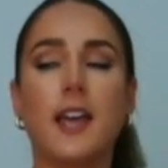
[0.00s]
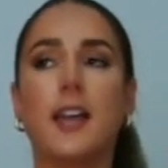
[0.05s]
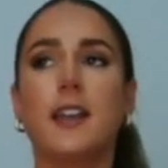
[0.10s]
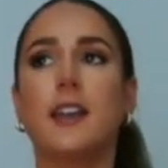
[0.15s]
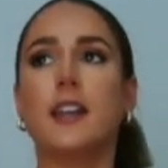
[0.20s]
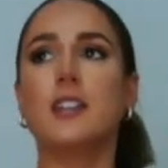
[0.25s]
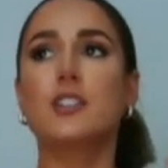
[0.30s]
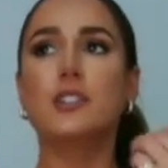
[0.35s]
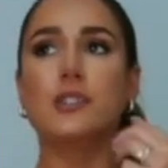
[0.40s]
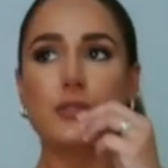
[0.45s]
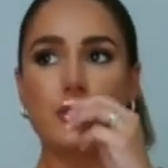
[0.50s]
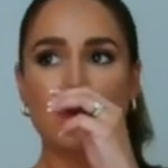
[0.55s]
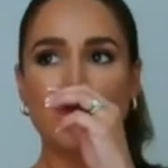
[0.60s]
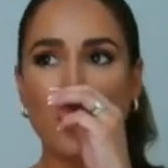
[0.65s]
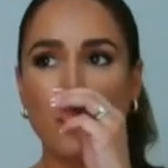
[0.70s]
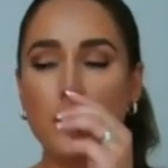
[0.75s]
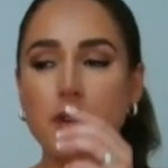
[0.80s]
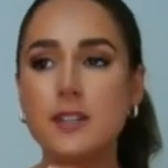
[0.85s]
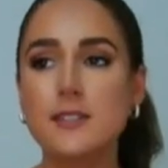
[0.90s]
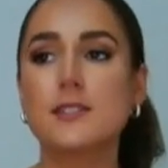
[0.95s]
And I do
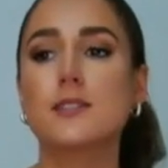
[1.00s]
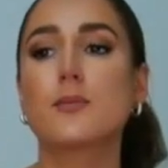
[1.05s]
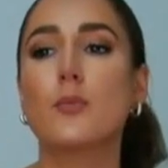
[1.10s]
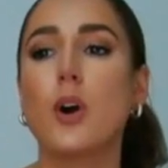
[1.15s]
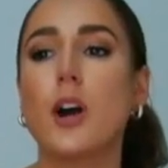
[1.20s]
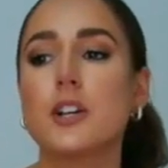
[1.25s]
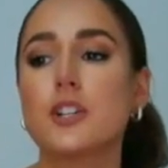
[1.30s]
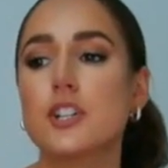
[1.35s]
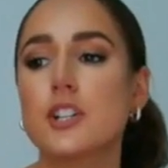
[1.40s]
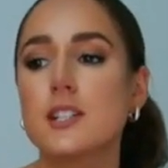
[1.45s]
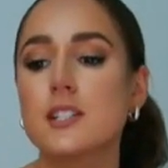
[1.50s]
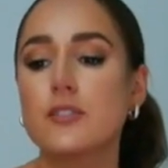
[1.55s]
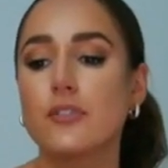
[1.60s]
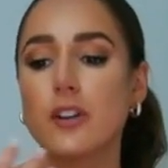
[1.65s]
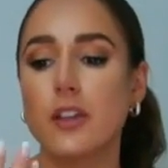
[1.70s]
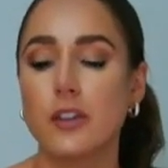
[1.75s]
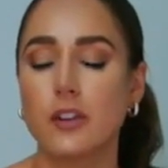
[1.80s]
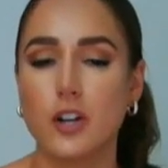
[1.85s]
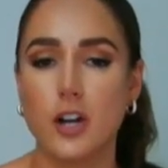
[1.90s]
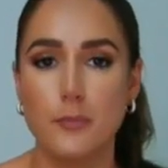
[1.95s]
so many swatches for
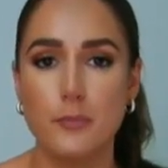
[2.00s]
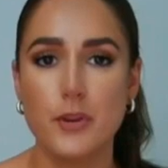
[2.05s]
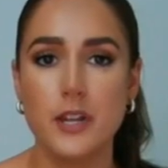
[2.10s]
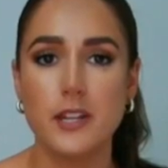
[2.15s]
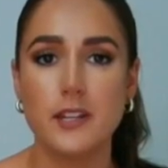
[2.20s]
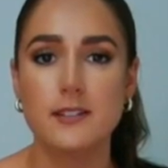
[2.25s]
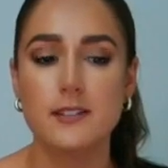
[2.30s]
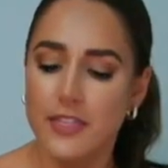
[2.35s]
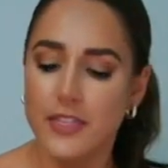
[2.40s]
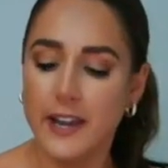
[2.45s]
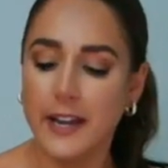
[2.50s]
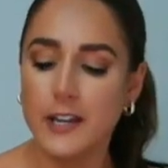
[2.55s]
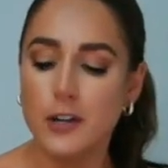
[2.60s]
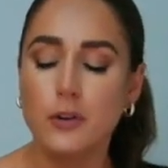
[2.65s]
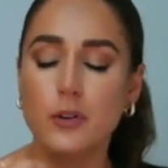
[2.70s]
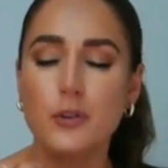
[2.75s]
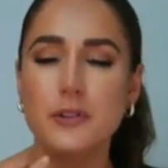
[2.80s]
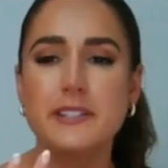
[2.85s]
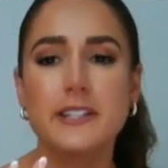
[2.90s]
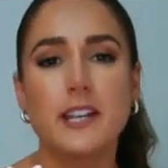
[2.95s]
other companies that I
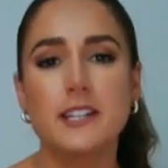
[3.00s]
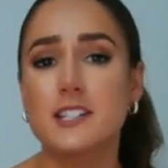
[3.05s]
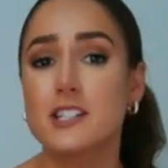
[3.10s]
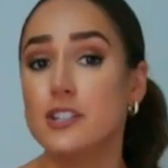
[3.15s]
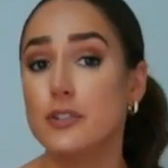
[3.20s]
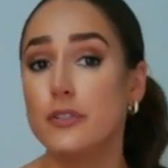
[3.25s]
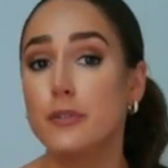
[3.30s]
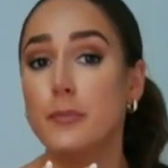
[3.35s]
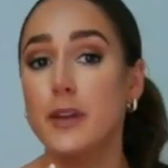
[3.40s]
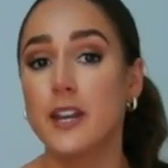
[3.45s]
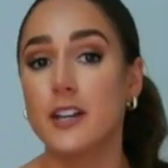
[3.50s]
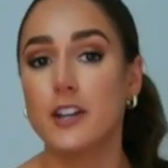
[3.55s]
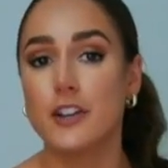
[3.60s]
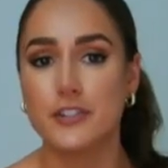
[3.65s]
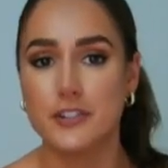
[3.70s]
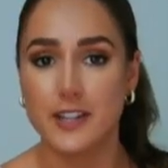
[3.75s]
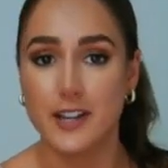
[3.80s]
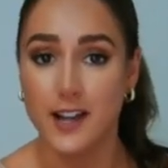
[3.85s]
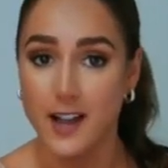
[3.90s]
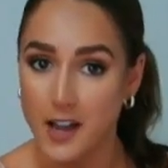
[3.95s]
don't always get to do the
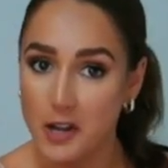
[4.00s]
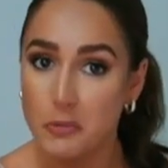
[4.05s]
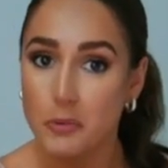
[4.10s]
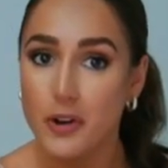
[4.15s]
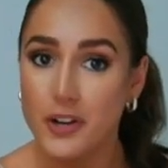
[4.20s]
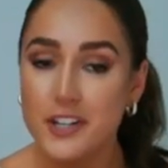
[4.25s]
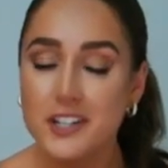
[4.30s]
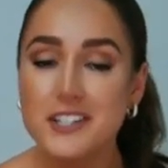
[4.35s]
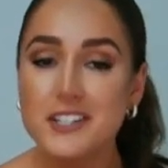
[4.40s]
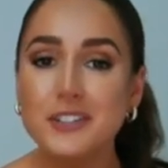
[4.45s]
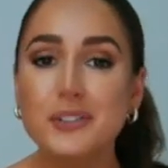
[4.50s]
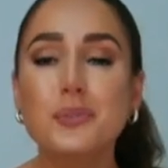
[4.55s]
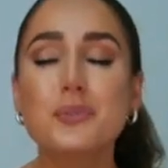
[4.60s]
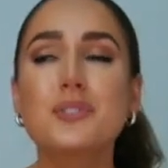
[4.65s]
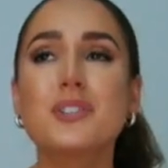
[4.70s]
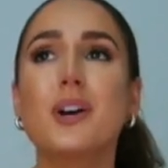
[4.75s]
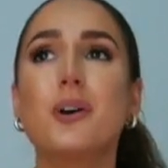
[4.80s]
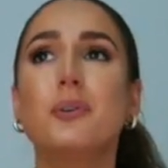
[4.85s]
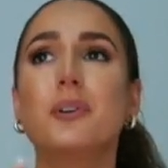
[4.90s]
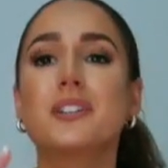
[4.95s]
manicures that I wanna do,
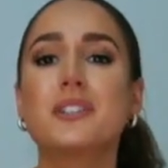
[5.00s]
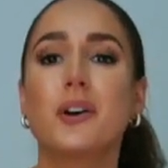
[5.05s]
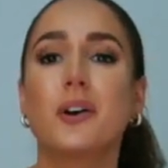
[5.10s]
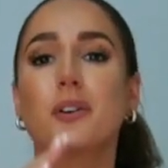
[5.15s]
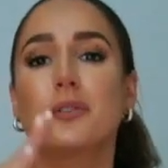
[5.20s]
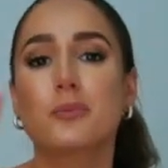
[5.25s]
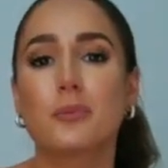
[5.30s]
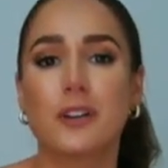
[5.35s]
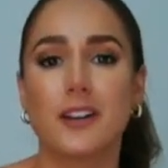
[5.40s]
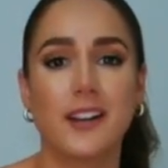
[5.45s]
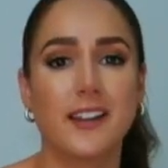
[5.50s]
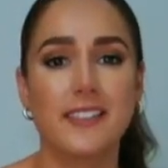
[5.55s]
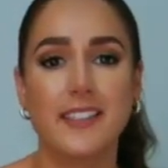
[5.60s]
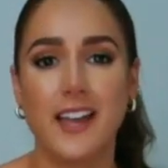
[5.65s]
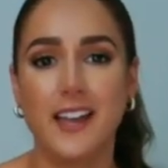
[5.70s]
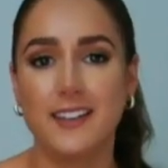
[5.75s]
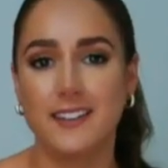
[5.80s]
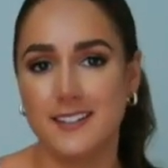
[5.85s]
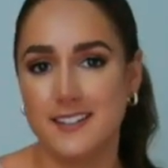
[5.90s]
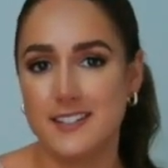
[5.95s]
so it's hard working
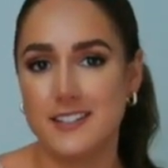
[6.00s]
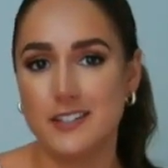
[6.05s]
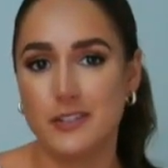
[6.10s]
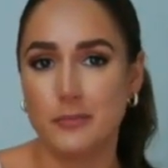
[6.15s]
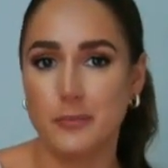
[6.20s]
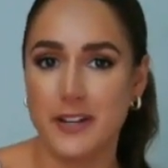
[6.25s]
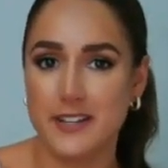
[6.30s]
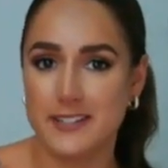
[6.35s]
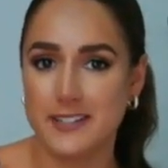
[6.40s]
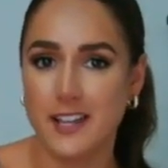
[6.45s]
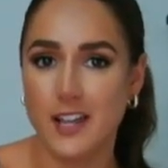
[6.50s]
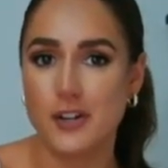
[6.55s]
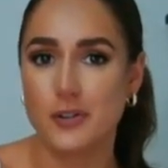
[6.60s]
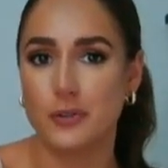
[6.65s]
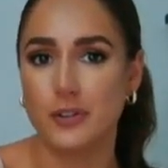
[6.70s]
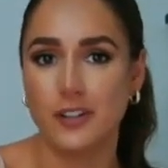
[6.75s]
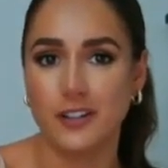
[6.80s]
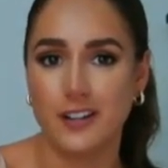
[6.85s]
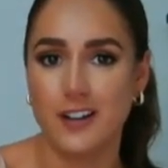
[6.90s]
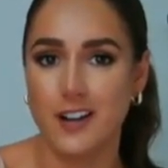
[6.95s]
that into my
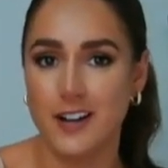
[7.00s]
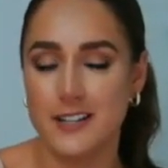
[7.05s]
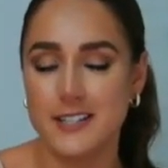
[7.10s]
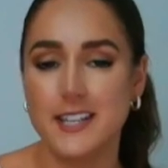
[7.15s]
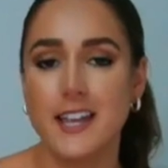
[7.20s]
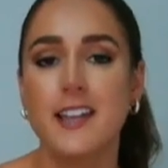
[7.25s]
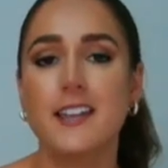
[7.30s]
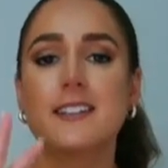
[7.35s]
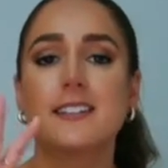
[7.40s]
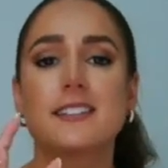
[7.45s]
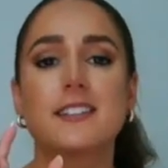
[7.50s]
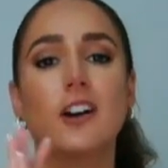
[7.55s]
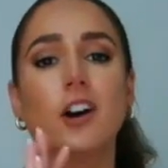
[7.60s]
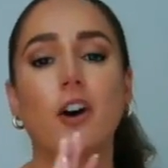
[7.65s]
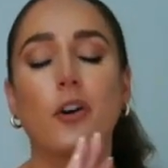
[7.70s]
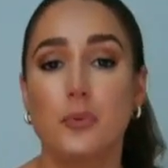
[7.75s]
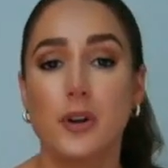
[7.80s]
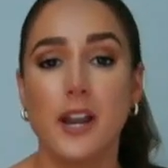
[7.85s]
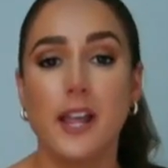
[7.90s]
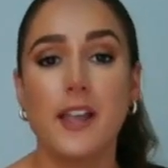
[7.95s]
schedule and content.
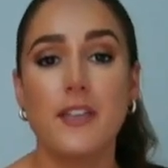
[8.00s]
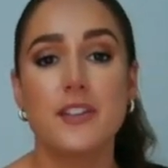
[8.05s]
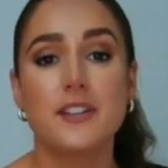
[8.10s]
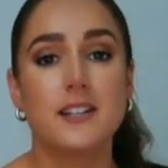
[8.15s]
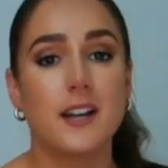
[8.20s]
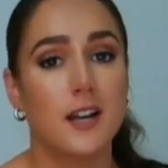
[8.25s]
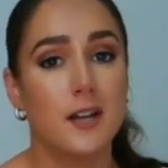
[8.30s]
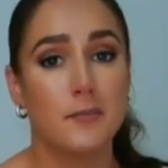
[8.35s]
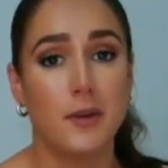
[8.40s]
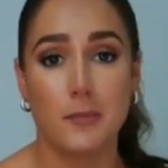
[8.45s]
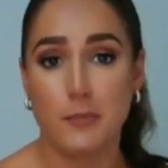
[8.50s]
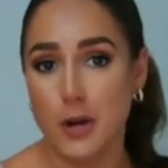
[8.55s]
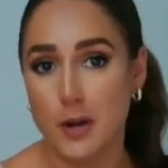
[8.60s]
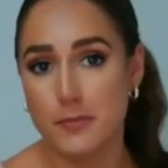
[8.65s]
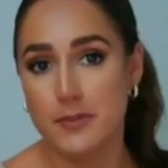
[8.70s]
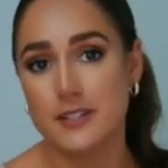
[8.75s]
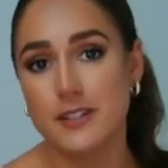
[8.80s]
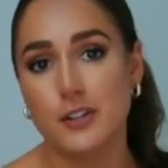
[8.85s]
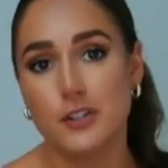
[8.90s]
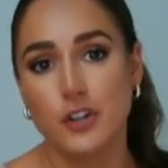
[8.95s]
So when I get the time, I
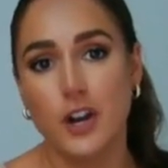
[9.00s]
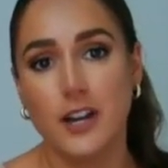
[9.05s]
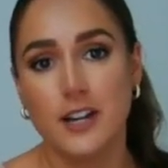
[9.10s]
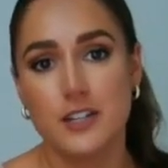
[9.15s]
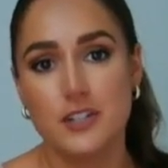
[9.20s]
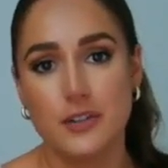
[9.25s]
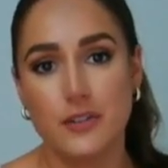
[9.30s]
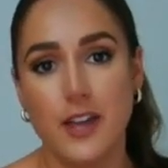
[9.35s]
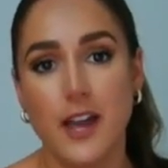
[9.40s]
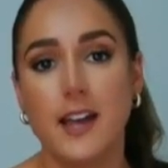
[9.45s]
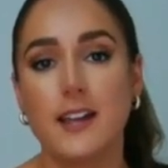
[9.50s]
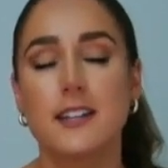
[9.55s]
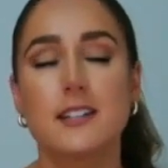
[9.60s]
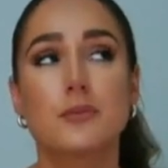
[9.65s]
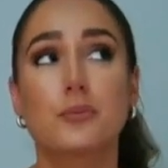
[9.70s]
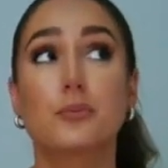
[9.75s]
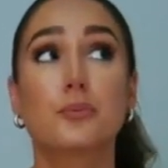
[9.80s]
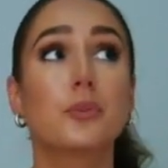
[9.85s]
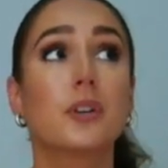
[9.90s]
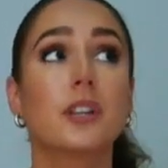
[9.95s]
promise I'll try to do that.
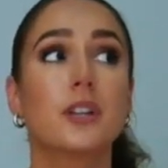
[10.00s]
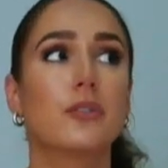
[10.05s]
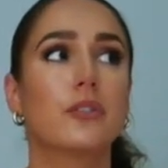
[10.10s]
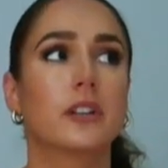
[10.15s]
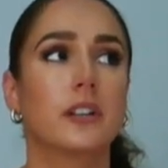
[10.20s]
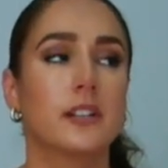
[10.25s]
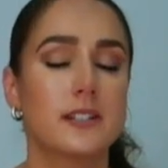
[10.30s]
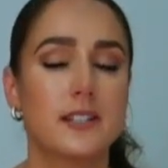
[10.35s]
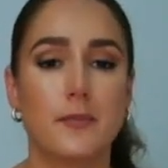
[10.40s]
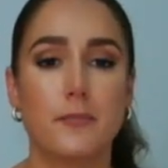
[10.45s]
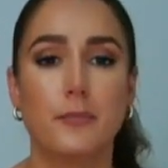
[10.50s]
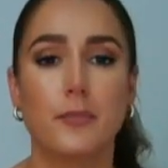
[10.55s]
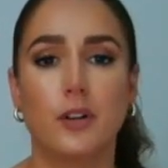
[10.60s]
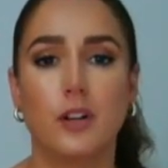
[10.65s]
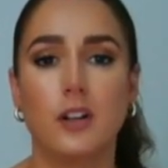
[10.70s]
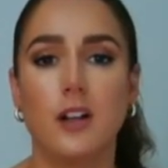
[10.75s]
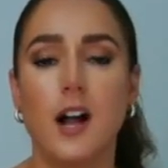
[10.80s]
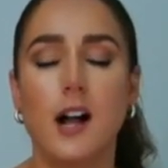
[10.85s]
It's really, really simple.